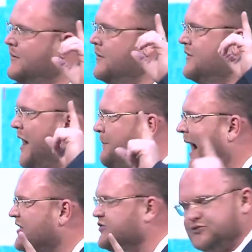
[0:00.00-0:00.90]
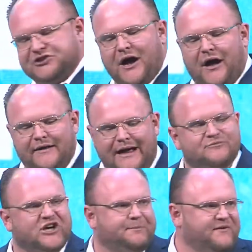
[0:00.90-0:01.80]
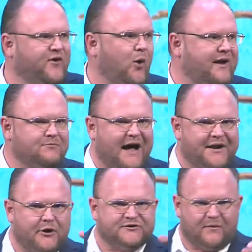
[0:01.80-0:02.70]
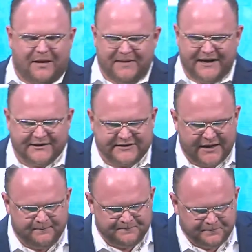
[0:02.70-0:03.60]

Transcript: The Apostle John, I'm jumping forward in my notes for my media team,